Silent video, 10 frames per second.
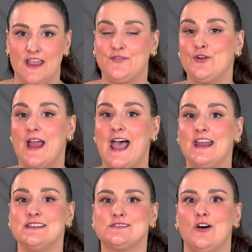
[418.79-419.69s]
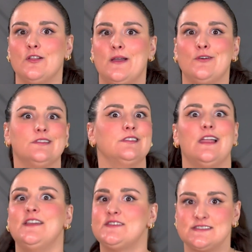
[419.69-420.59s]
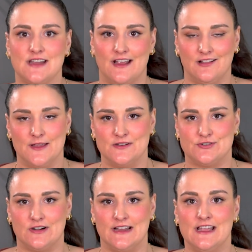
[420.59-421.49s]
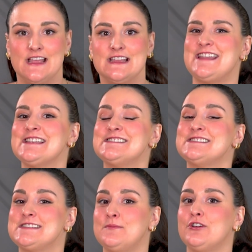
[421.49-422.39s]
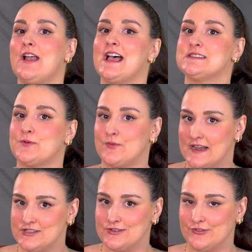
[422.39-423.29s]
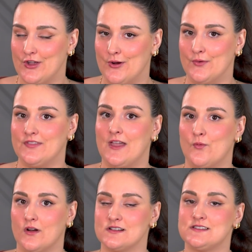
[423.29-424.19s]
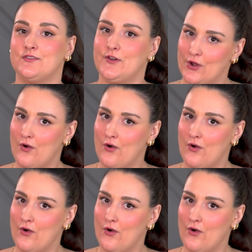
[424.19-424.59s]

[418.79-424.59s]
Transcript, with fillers: If their ad is all about lifestyle imagery, test a similar aspirational tone that works for